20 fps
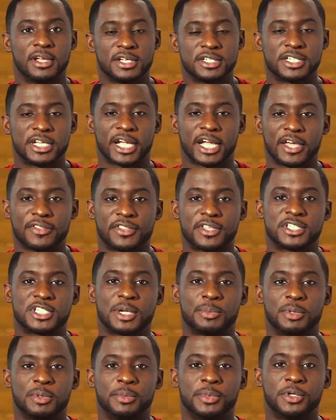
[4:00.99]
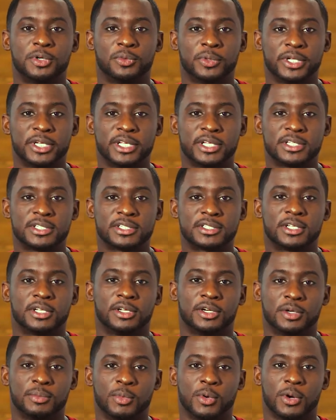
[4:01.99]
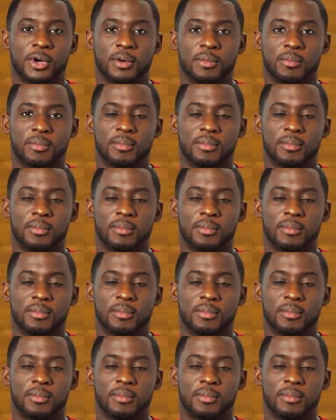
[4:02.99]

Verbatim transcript: Check out the supplemental readings to learn more.